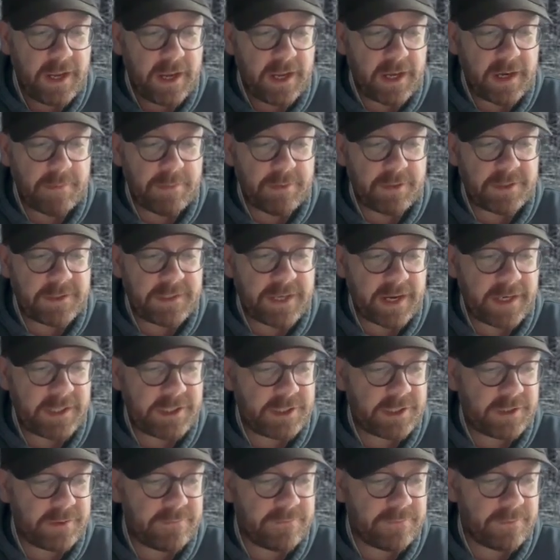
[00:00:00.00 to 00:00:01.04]
and a
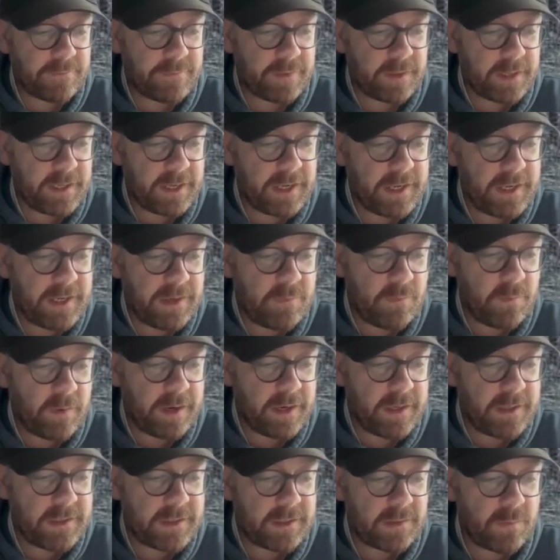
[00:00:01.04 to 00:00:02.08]
protection from the keen
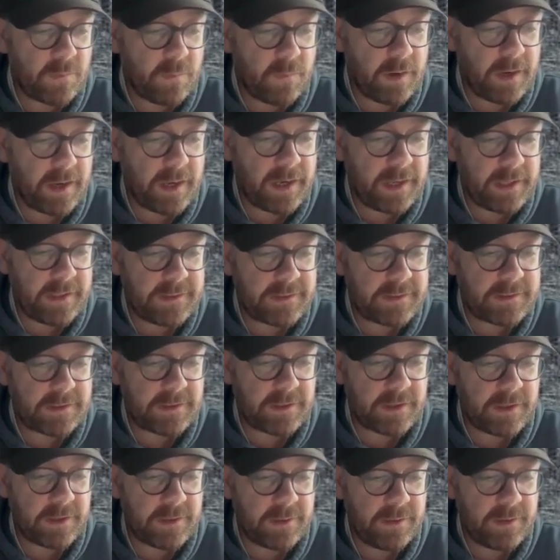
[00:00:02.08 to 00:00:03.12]
wind and whirling
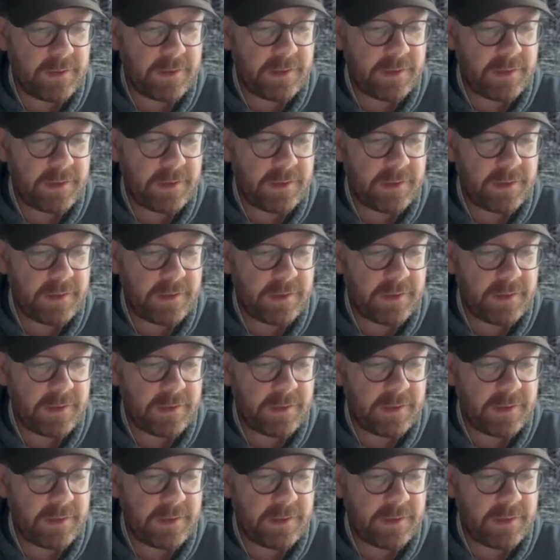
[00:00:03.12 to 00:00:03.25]
snow.